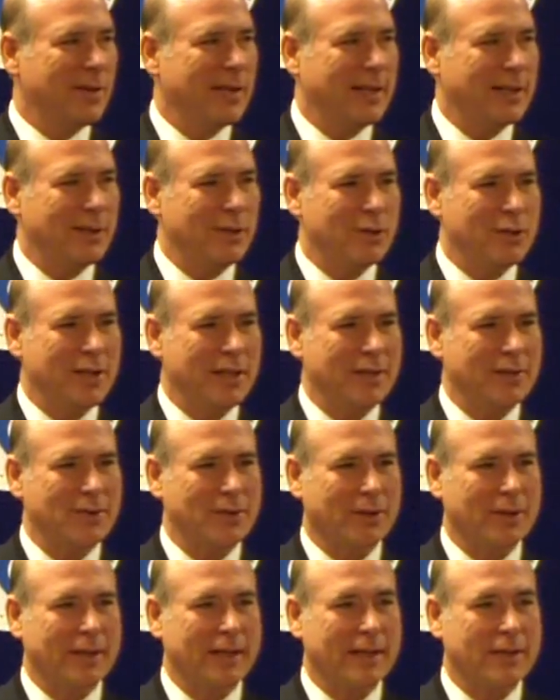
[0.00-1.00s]
Thank you,
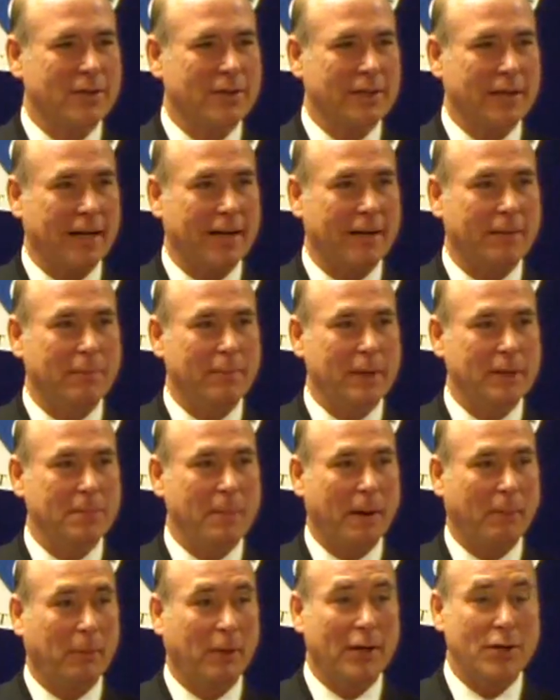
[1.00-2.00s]
Chancellor. And it's
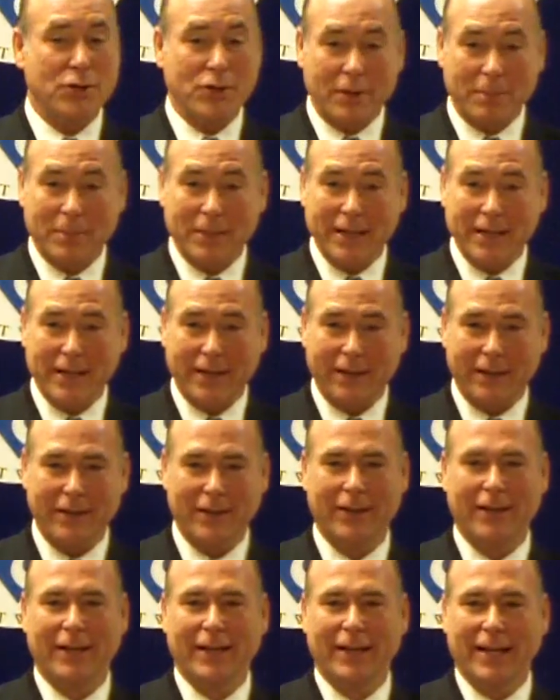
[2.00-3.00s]
my pleasure to be
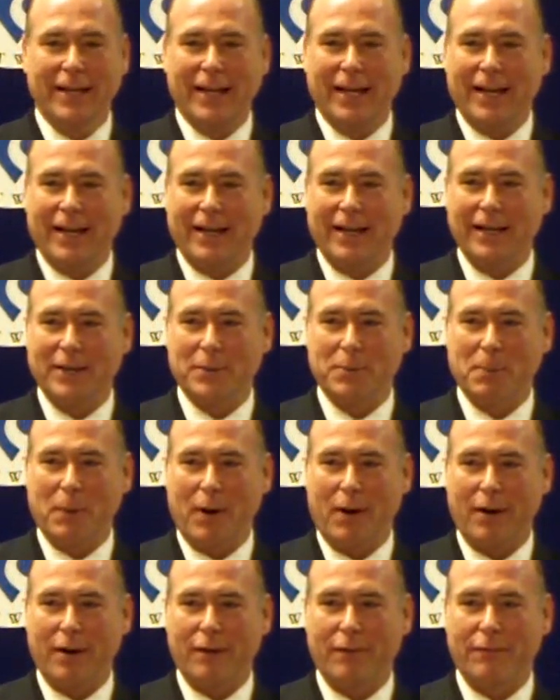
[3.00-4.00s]
here. As
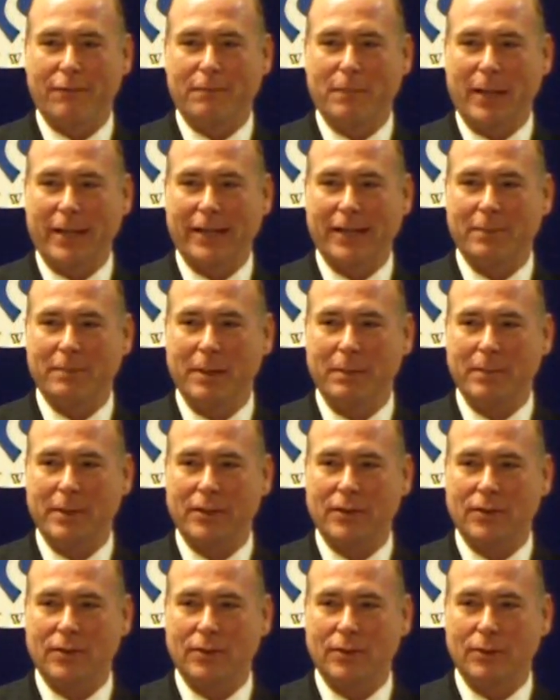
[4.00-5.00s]
part of my
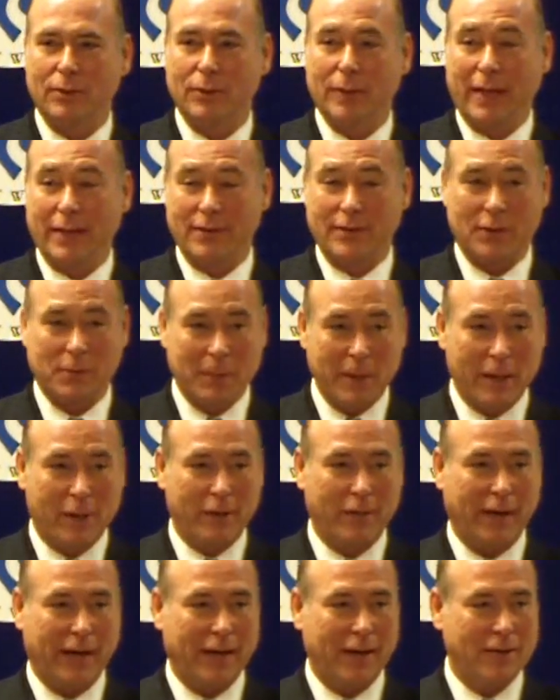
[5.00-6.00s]
commitment to, as the Speaker
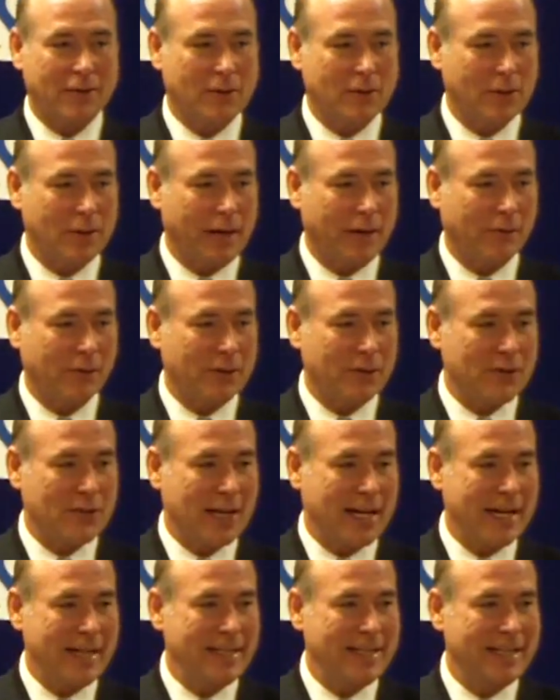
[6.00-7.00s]
of the House, to travel the
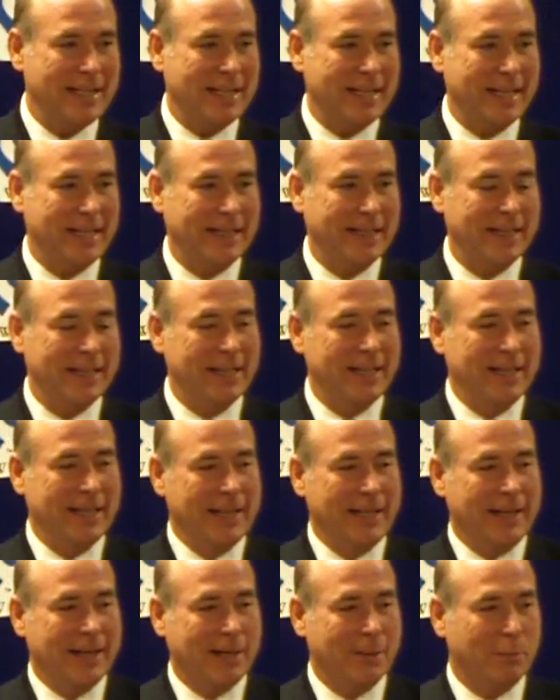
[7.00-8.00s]
state
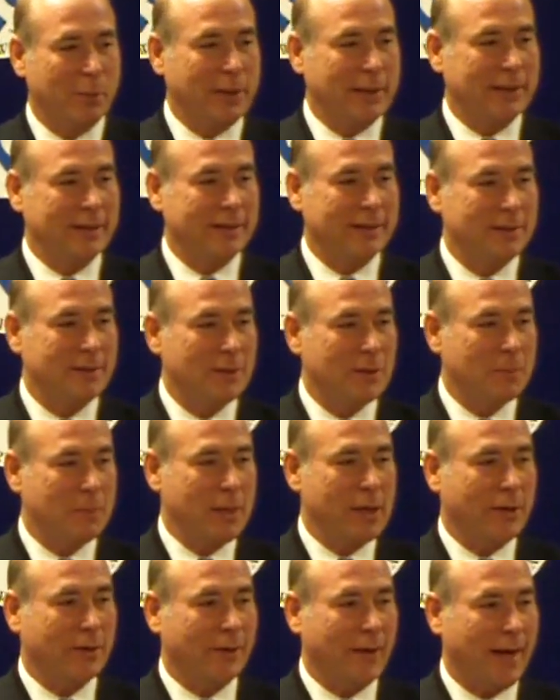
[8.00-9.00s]
and bring the
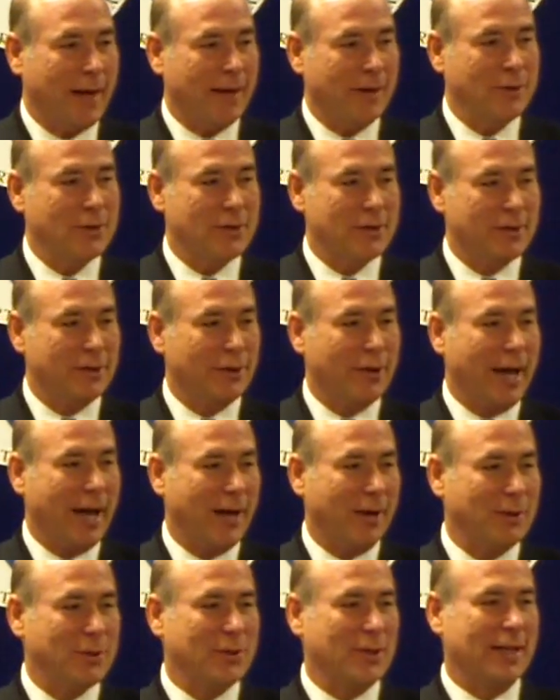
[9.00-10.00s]
Speaker of the House to your
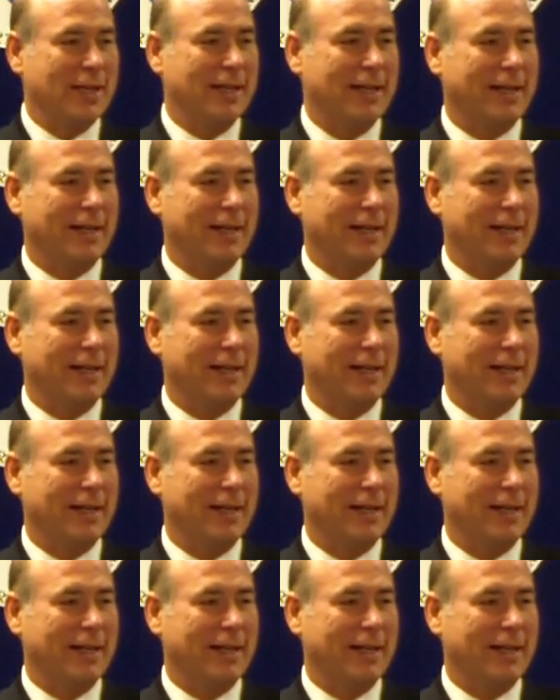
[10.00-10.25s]
house,